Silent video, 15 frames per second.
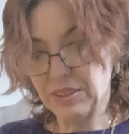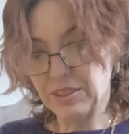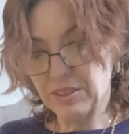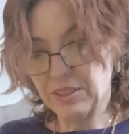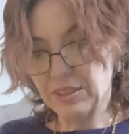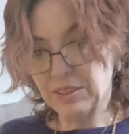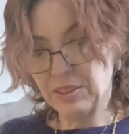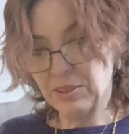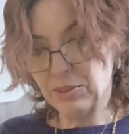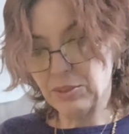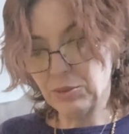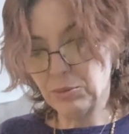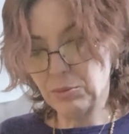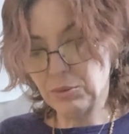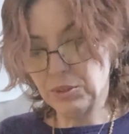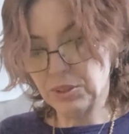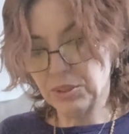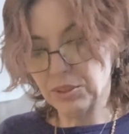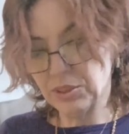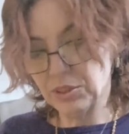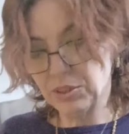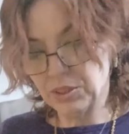I just
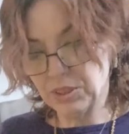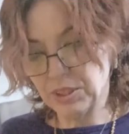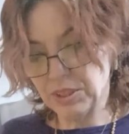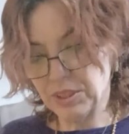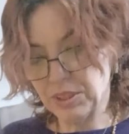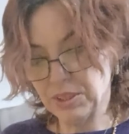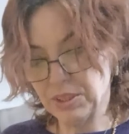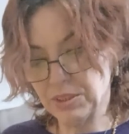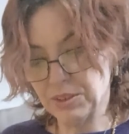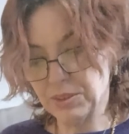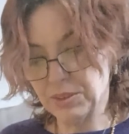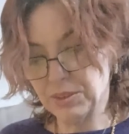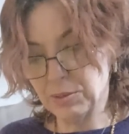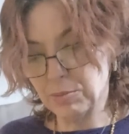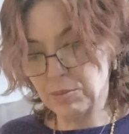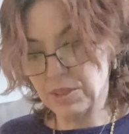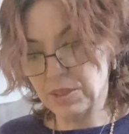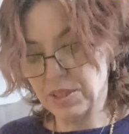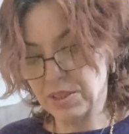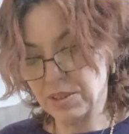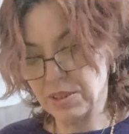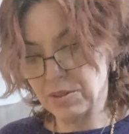wish I can
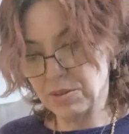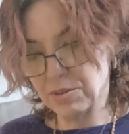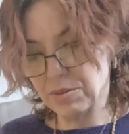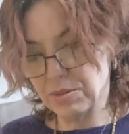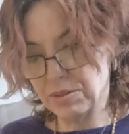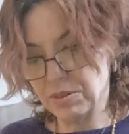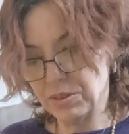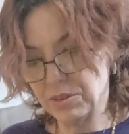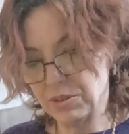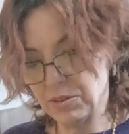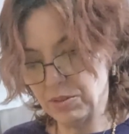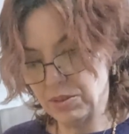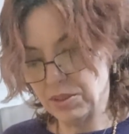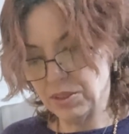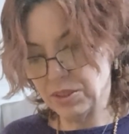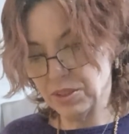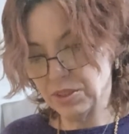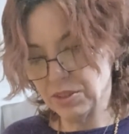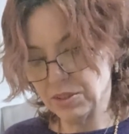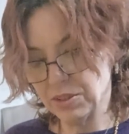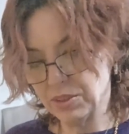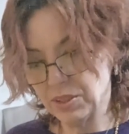somehow do
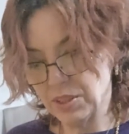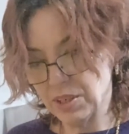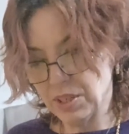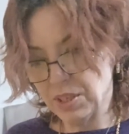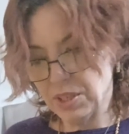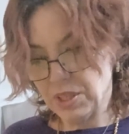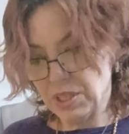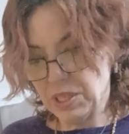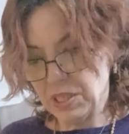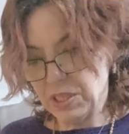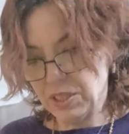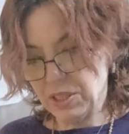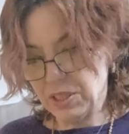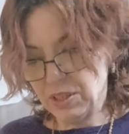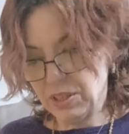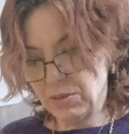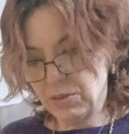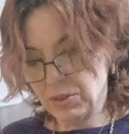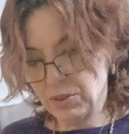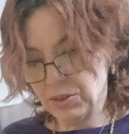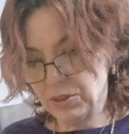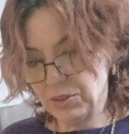this. You have
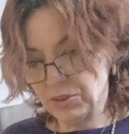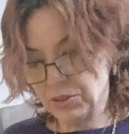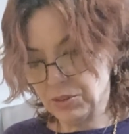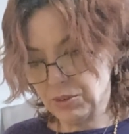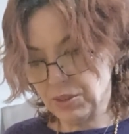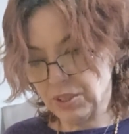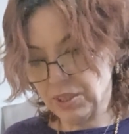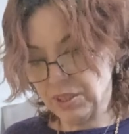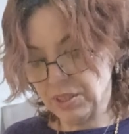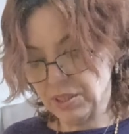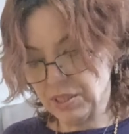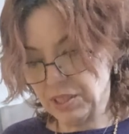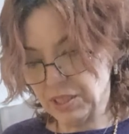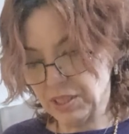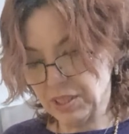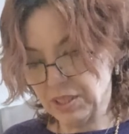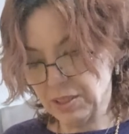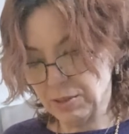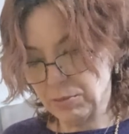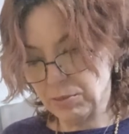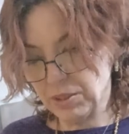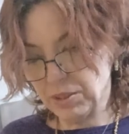all these great, and I
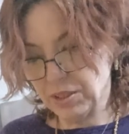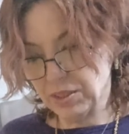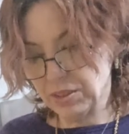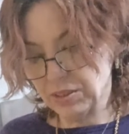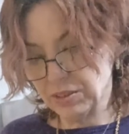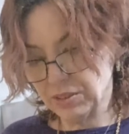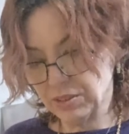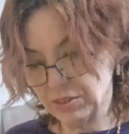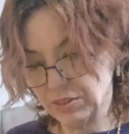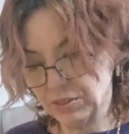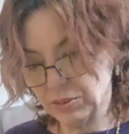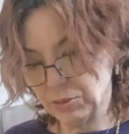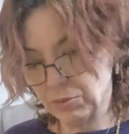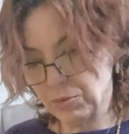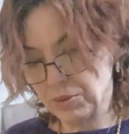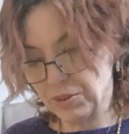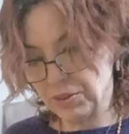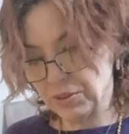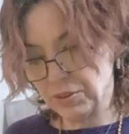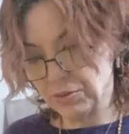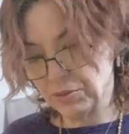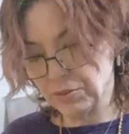mean
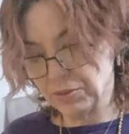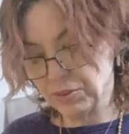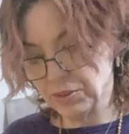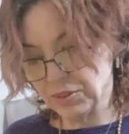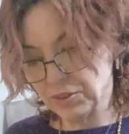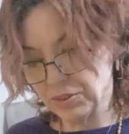wonderful